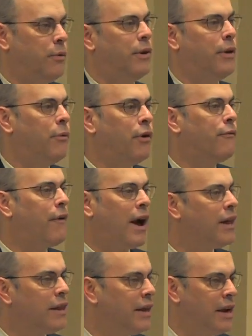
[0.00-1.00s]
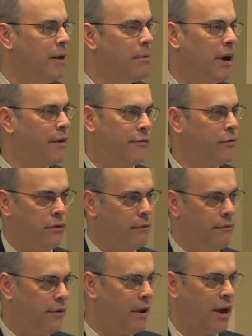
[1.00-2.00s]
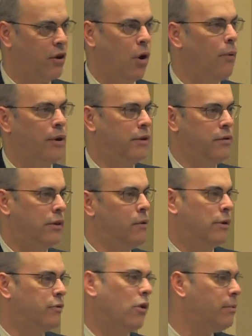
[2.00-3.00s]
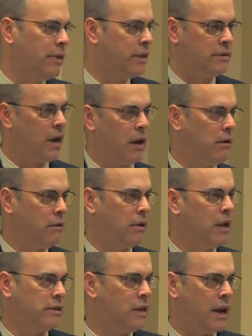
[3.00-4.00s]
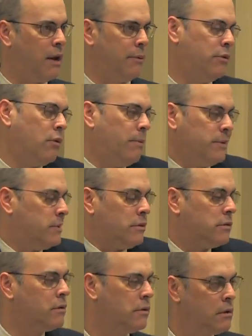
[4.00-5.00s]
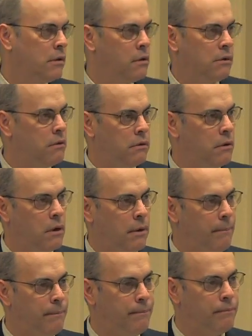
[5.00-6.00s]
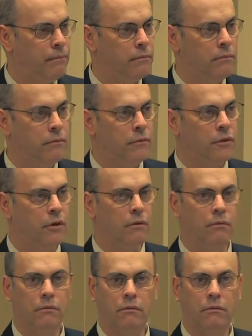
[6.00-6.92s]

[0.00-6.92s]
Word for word: we, we don't violate anybody for, for not going to the U.S. Open. That's not, that's not how we do our business. Um, so,